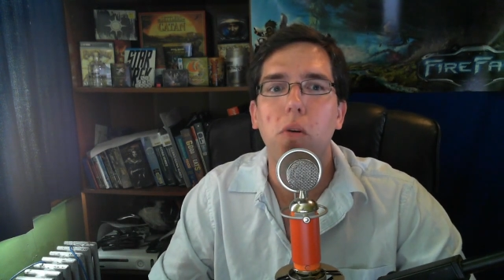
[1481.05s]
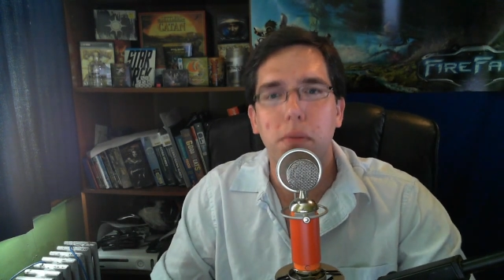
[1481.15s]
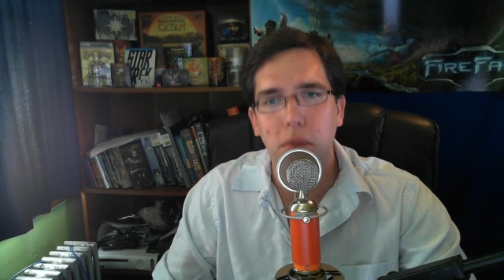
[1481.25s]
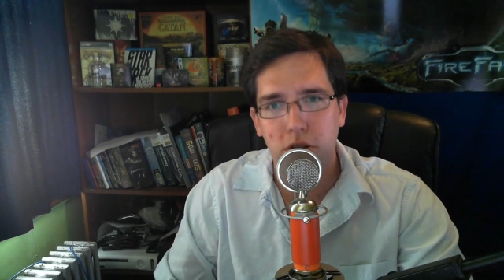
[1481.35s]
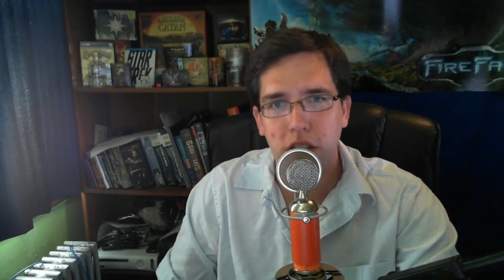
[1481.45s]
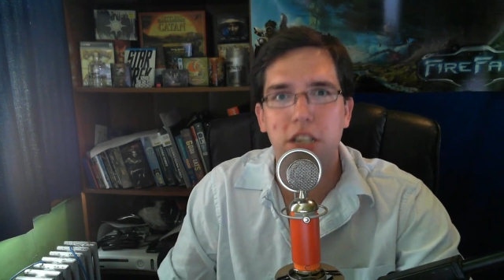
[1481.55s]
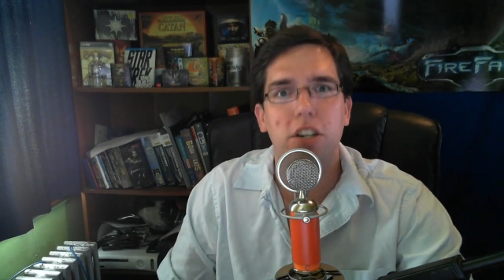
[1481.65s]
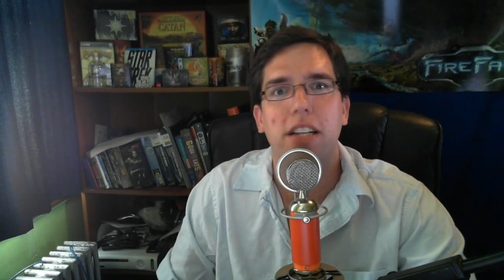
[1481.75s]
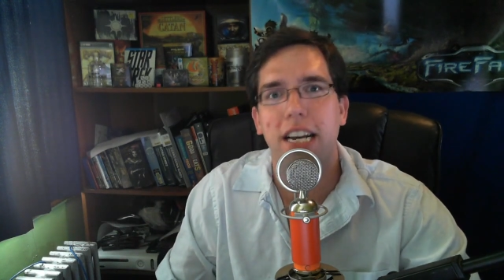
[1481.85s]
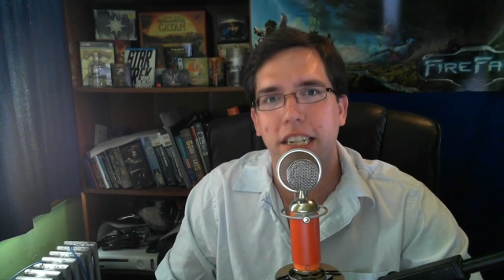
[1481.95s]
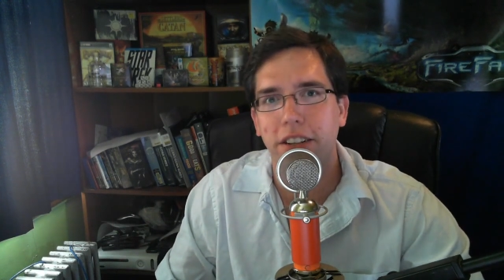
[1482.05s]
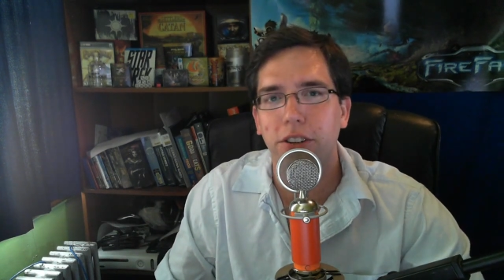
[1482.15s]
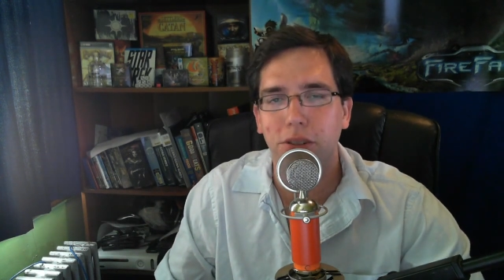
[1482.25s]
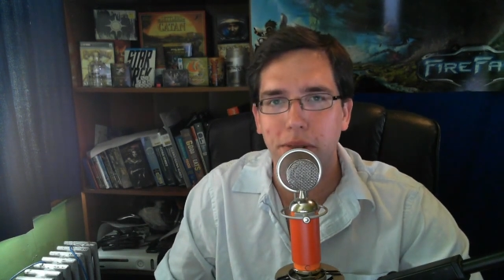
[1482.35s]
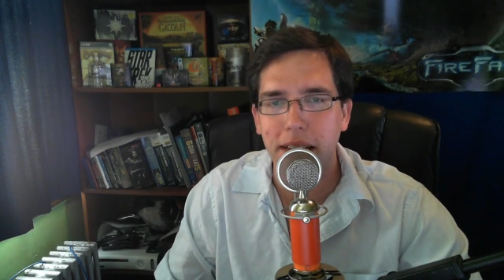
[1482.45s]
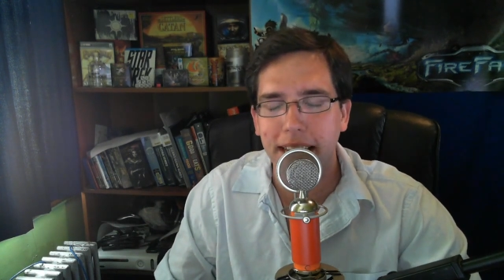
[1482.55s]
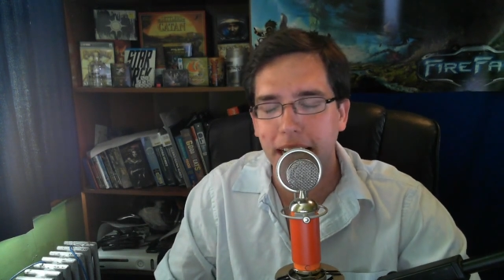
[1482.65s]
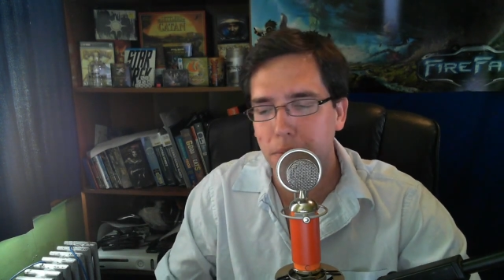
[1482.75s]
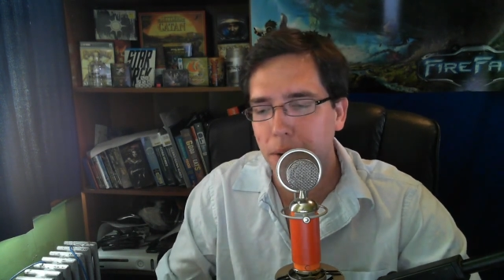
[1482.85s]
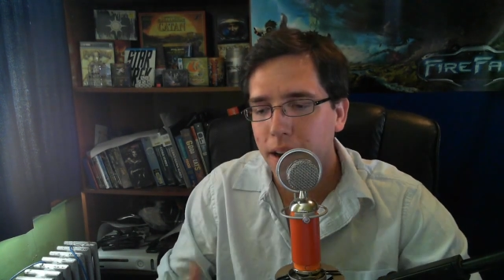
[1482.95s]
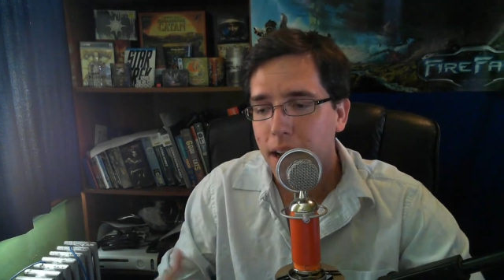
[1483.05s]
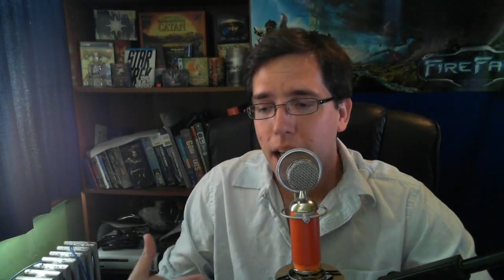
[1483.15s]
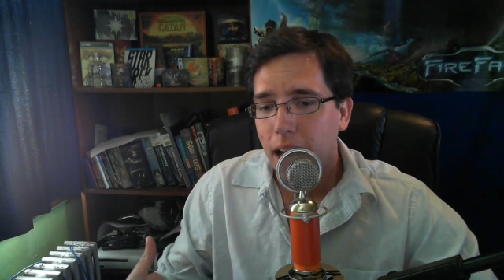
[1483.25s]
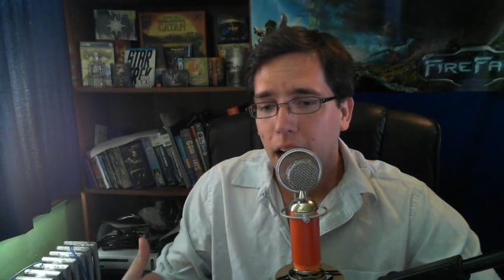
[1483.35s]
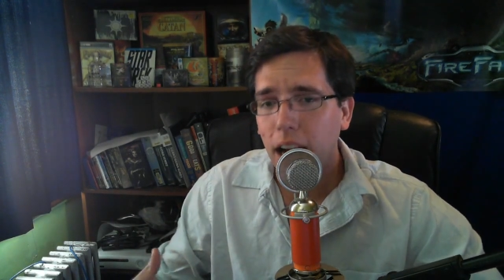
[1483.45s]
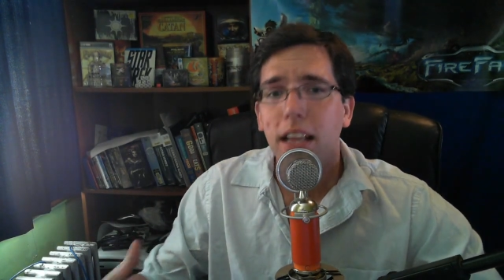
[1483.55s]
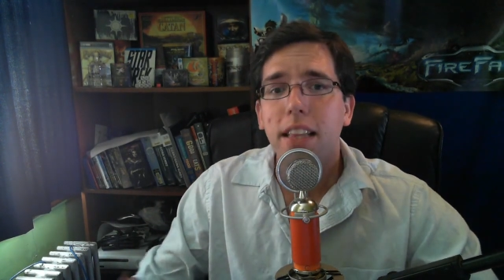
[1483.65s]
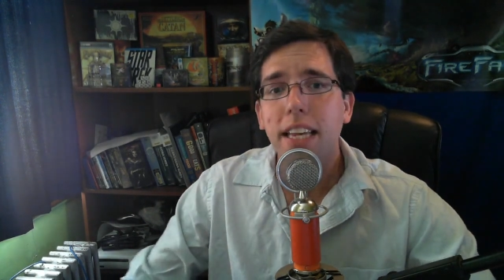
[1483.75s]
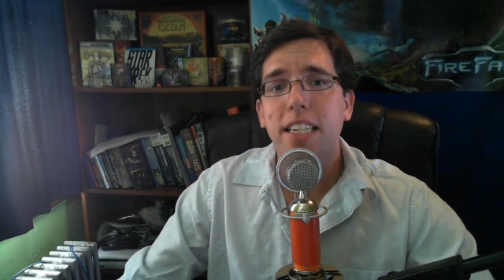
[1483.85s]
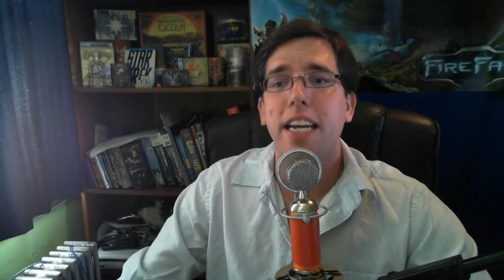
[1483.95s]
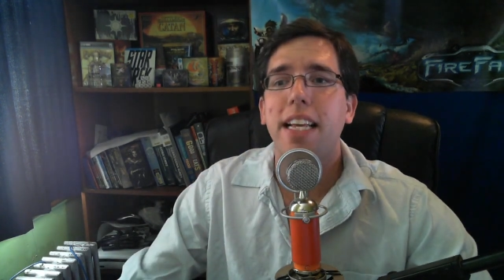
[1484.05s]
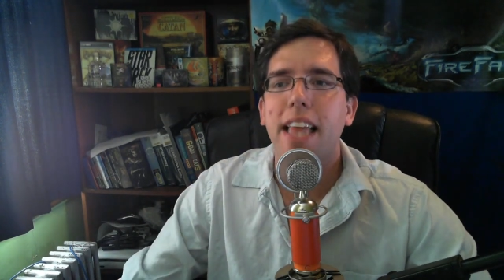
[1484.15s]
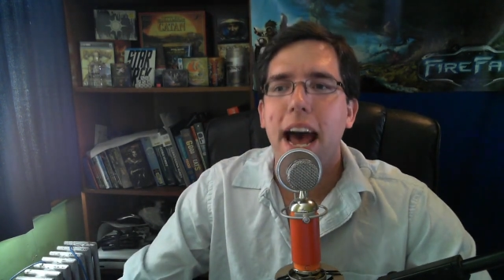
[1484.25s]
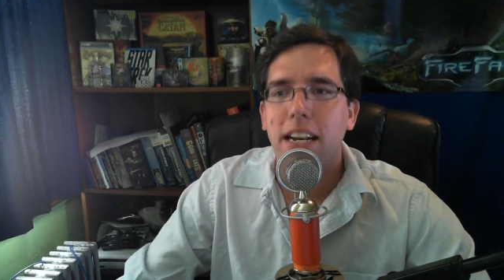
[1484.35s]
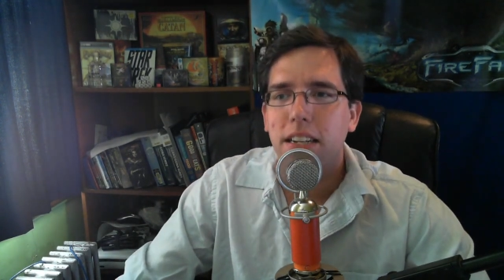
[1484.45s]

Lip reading: But most of these are lasting the whole weekend. But things like that.